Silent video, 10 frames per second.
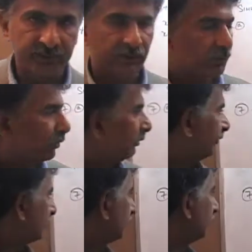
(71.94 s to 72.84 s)
that the
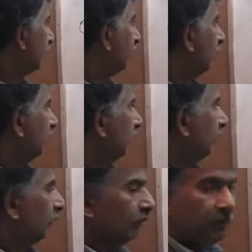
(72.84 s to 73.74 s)
coefficient of the
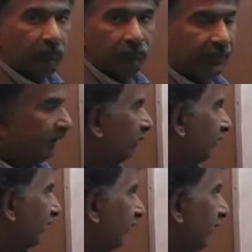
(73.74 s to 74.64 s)
variables
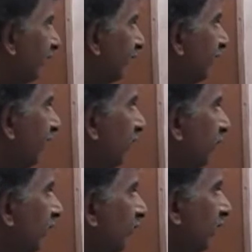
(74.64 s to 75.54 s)
are exactly the same,
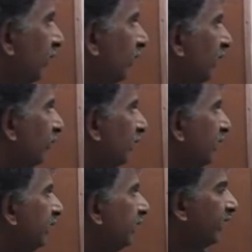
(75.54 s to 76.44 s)
plus 1 and plus 1, and
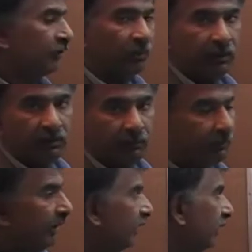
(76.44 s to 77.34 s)
here actually it's even
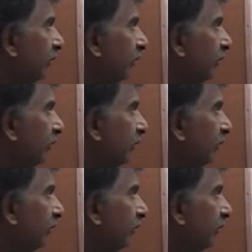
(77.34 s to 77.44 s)
better,